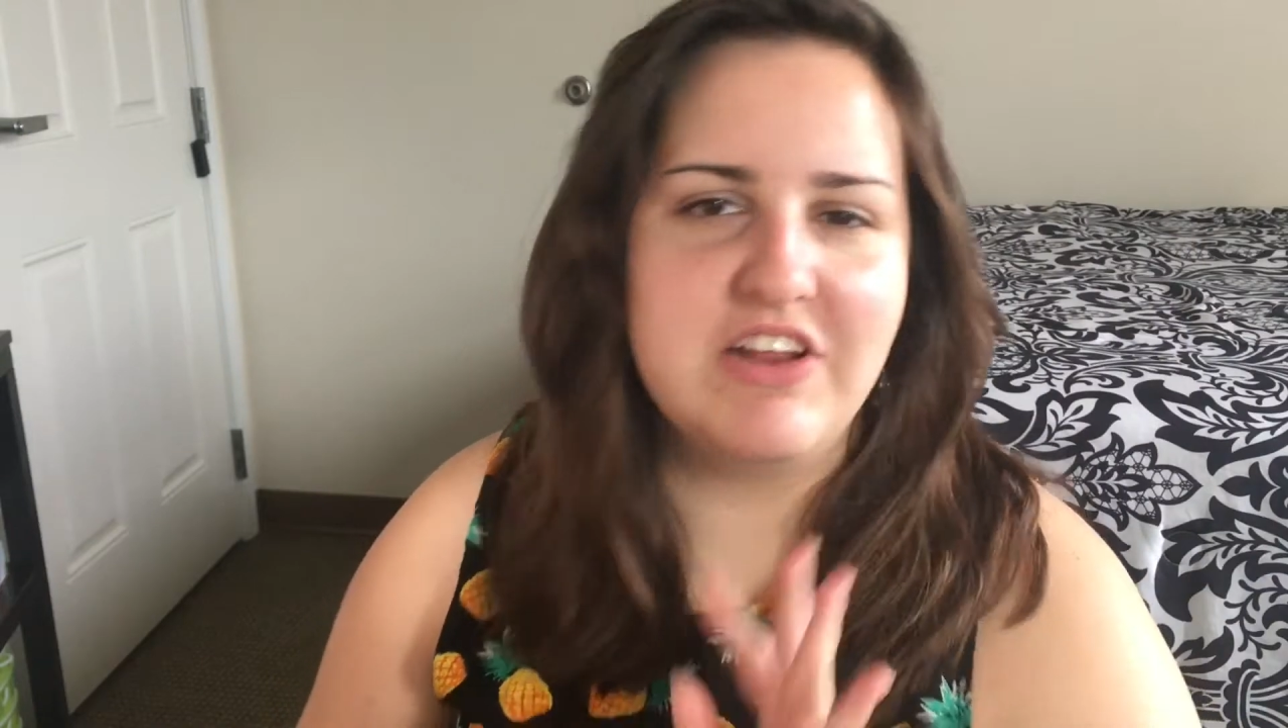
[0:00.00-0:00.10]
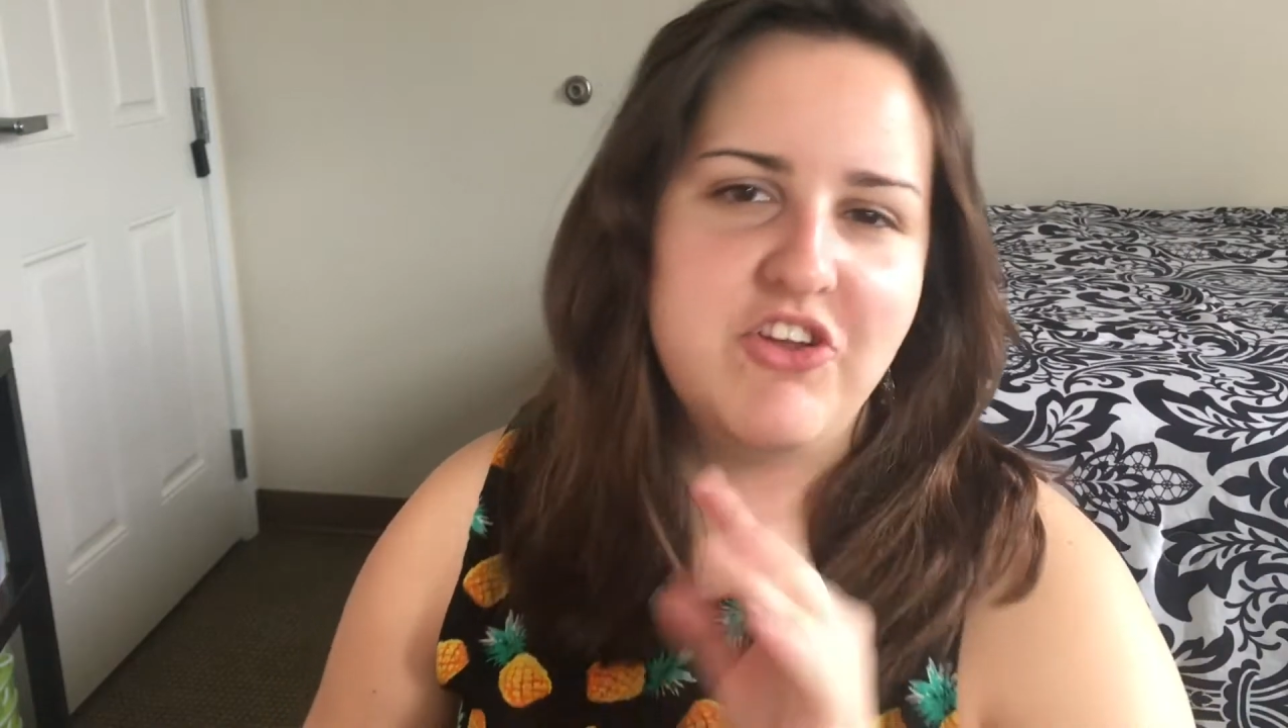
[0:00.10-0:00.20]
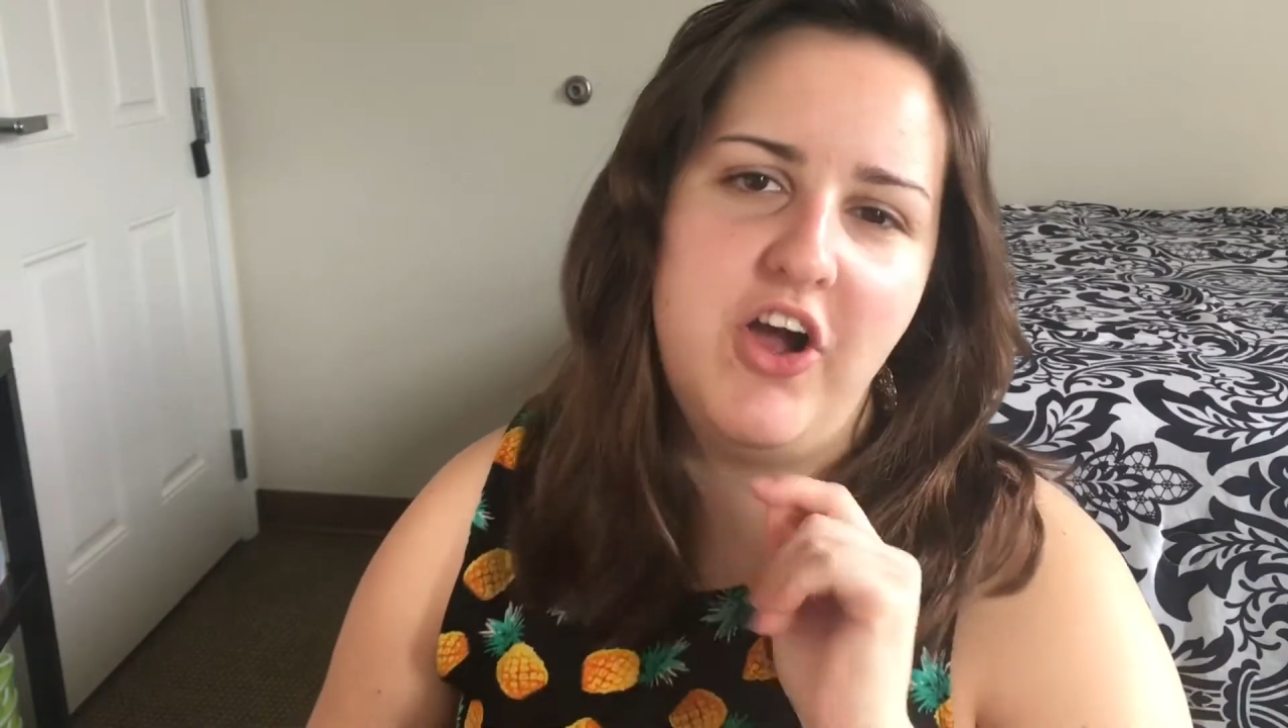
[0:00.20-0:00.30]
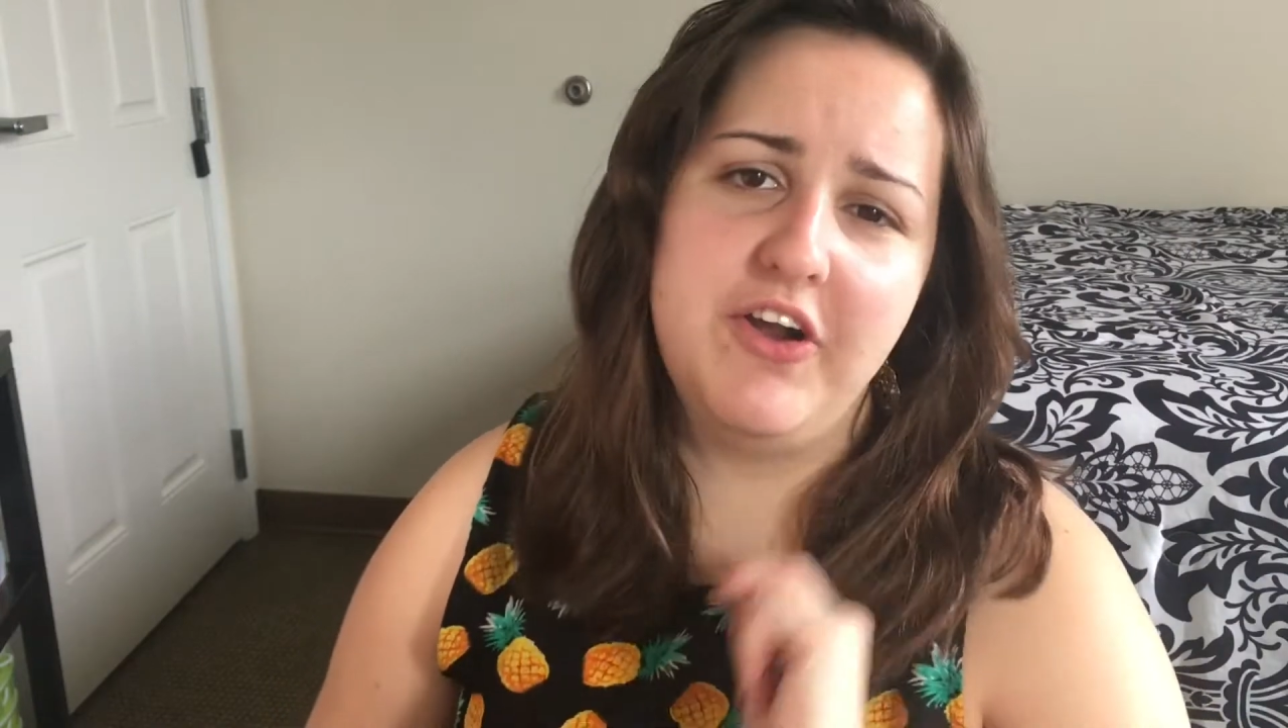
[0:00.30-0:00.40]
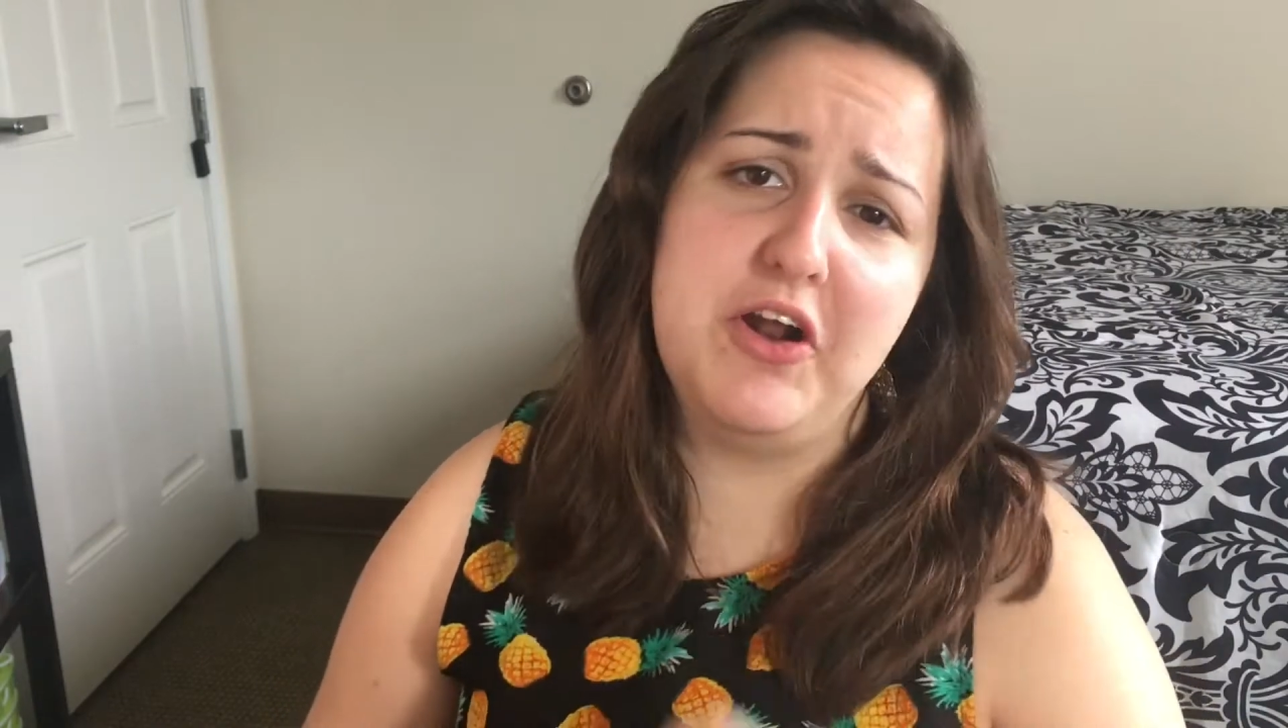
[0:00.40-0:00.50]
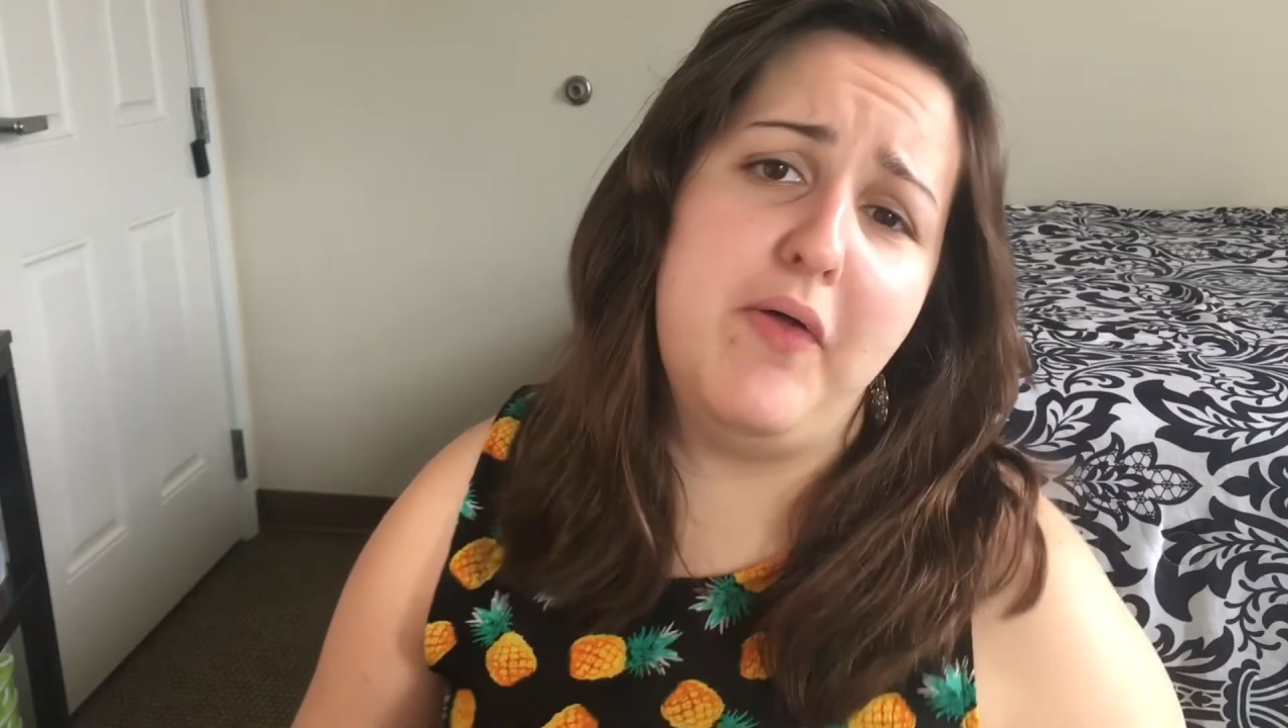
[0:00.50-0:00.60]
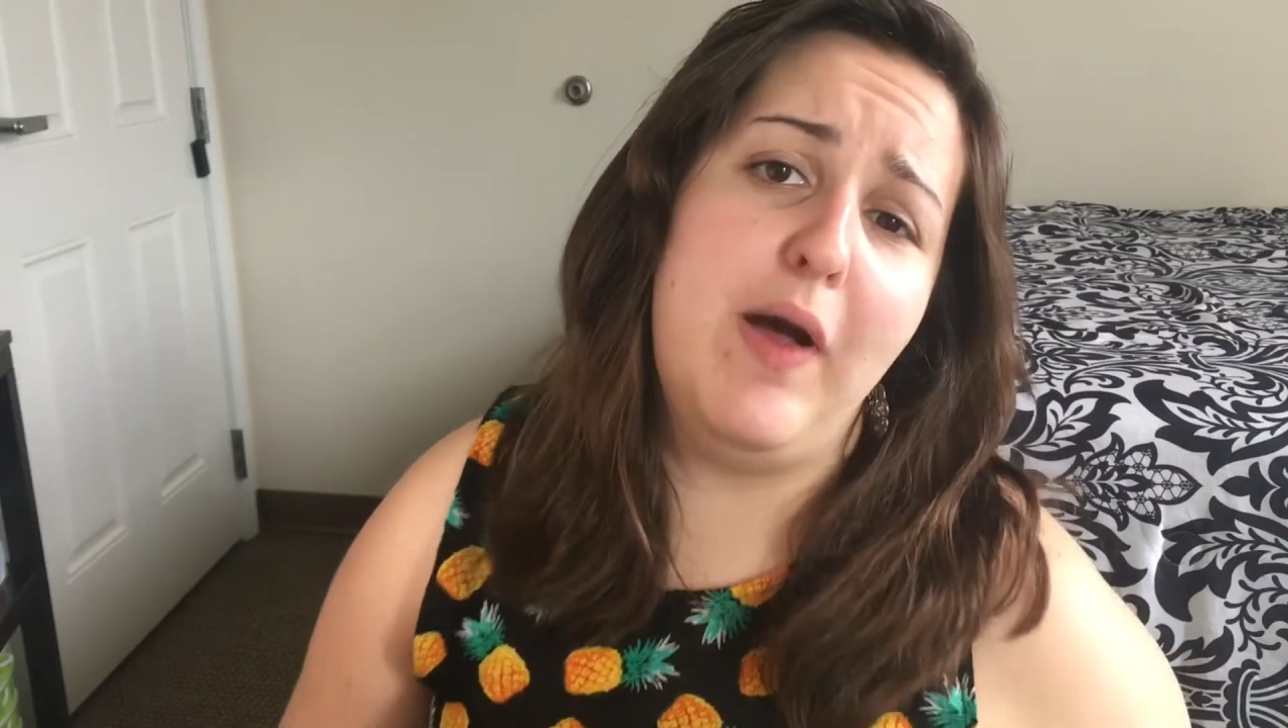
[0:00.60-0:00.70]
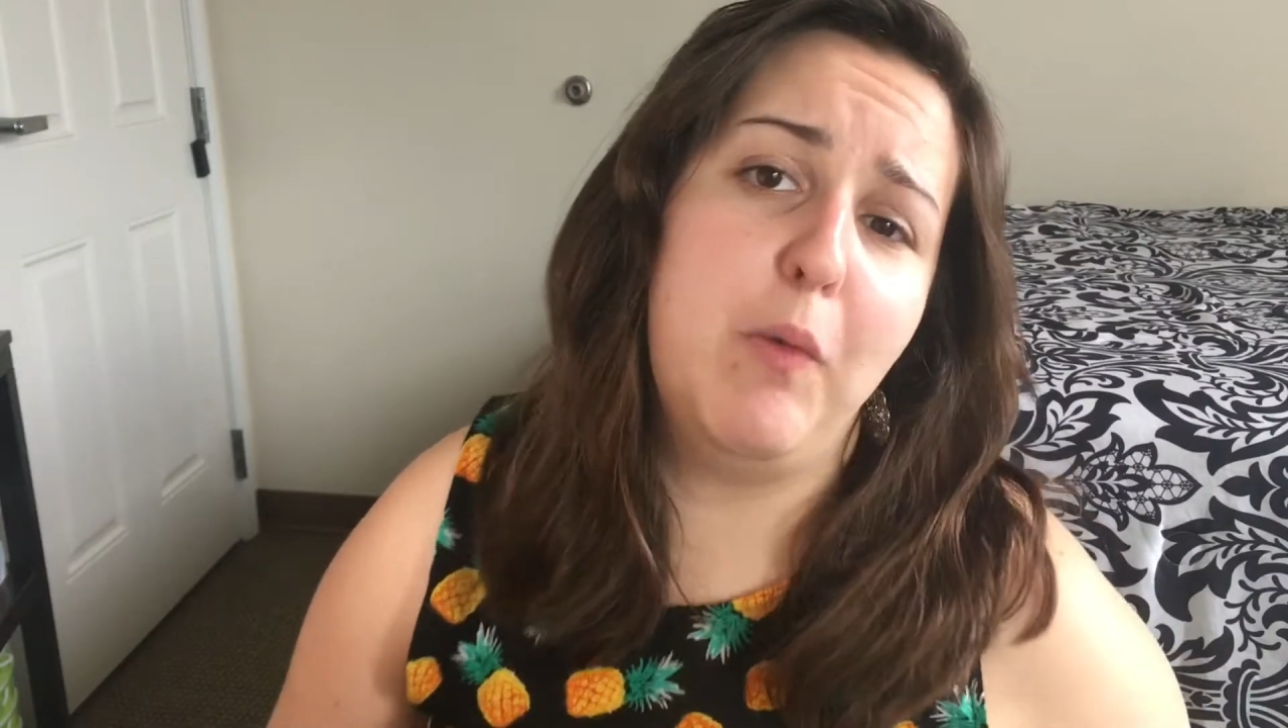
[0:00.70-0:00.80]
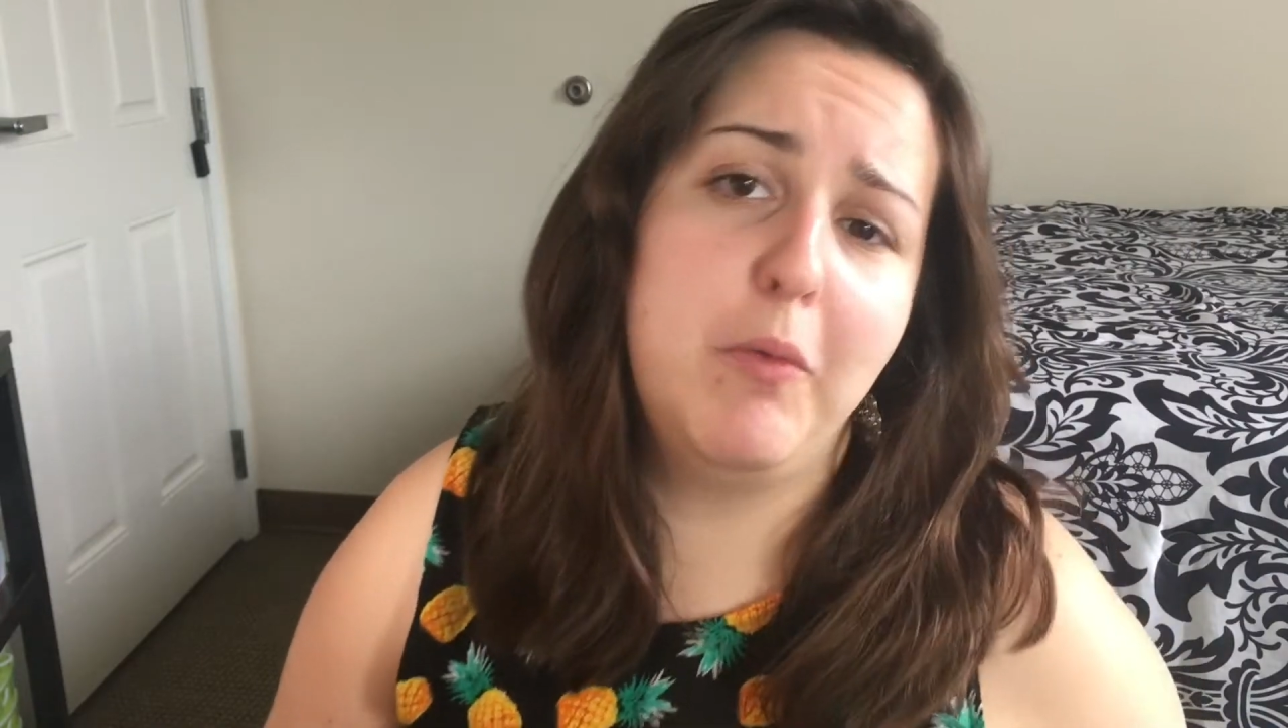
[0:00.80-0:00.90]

talk it all out while